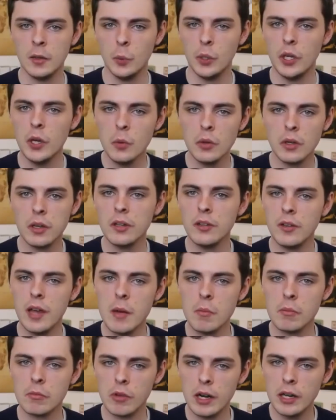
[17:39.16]
We don't
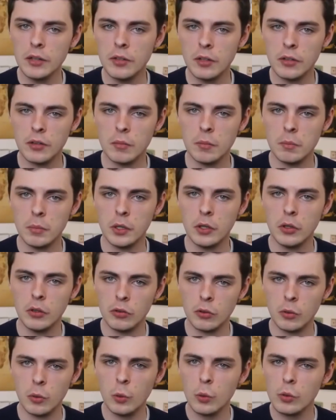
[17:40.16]
condemn racism
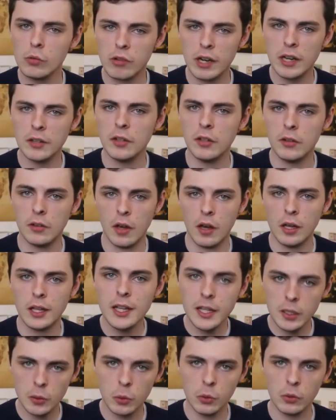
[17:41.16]
because all races are
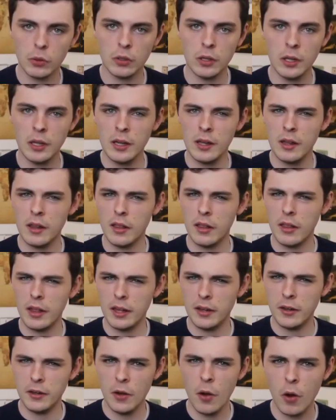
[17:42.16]
equal.
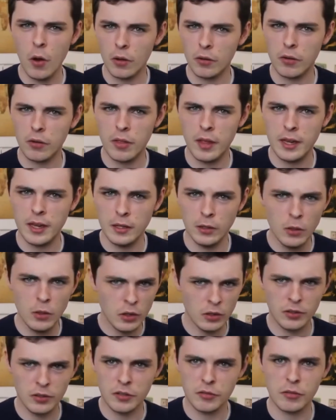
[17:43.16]
They're not. They
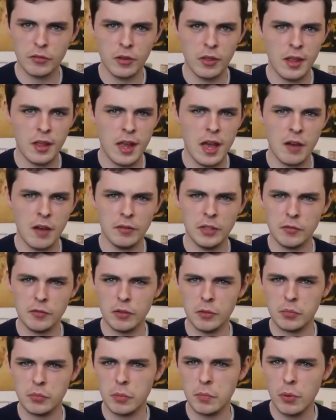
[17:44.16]
look different, they have
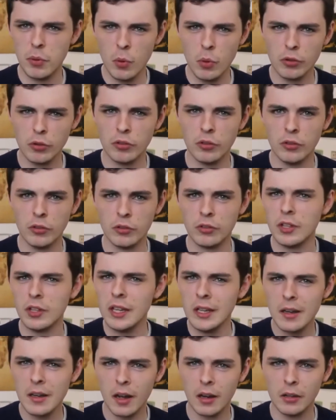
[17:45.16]
different proportions,
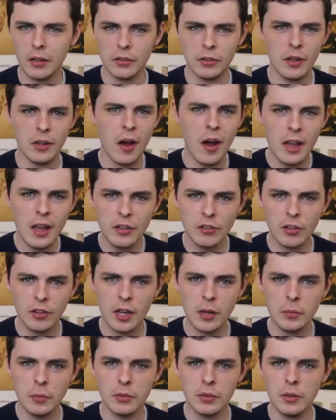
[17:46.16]
skin colors and eye
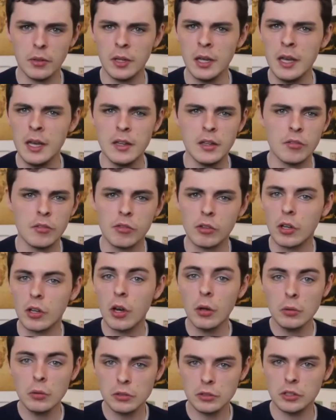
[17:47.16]
shapes, and different
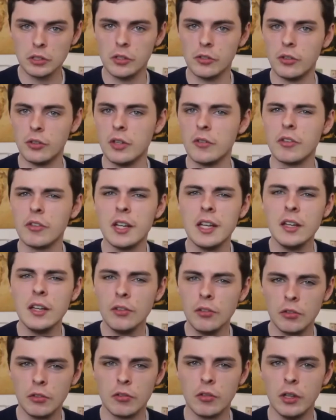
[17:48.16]
cultures and different
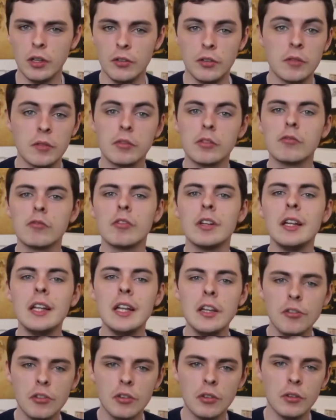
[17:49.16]
histories, different
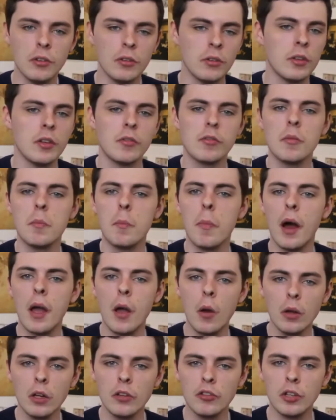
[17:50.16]
religions, different
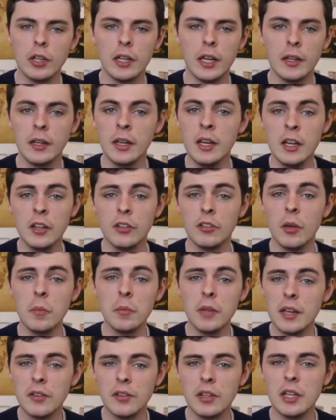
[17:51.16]
biology, and
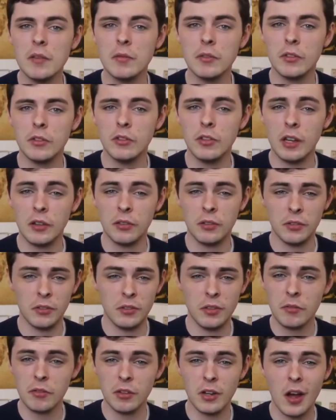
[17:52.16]
some data even
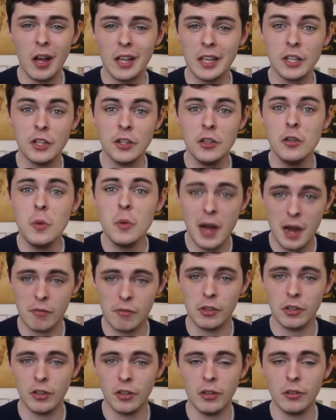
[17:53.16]
suggests different IQ
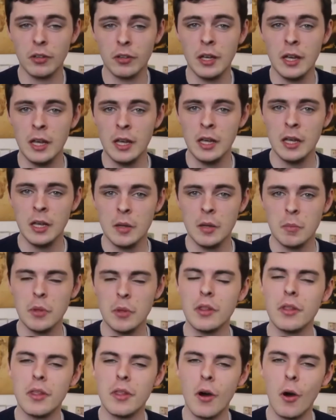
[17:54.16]
averages.
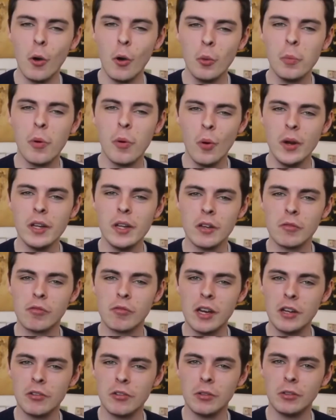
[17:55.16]
But the whole point of
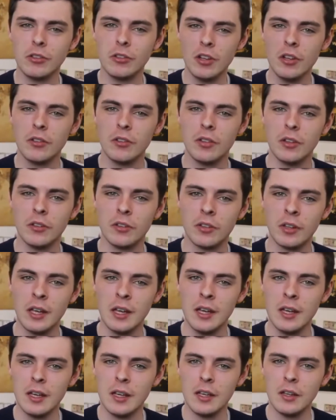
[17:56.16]
racial justice
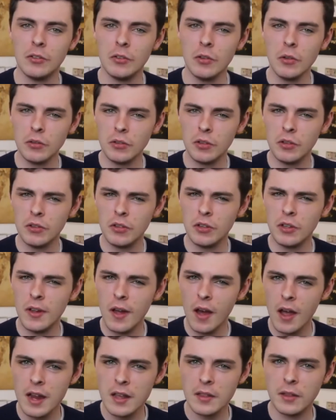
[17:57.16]
is not to
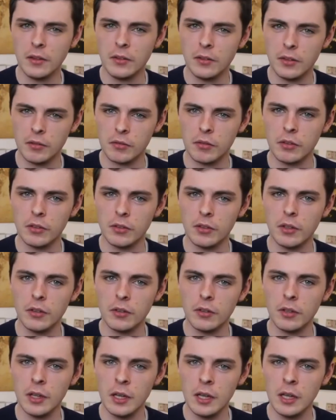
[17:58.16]
deny these
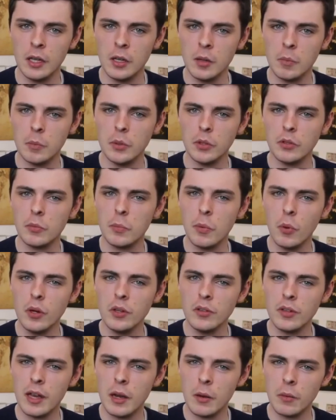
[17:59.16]
differences, but to
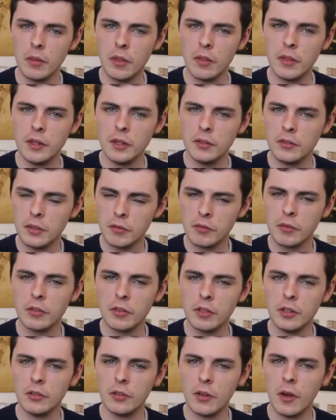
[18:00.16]
point out that these
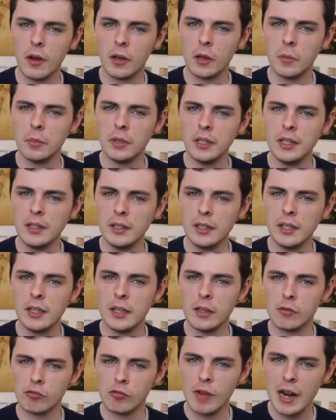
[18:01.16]
differences are
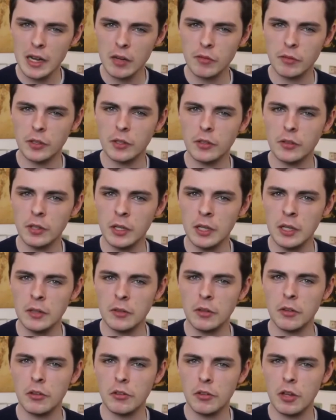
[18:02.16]
completely irrelevant
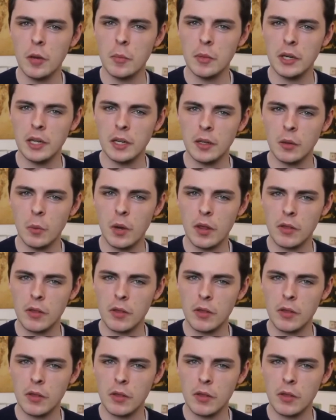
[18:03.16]
to determining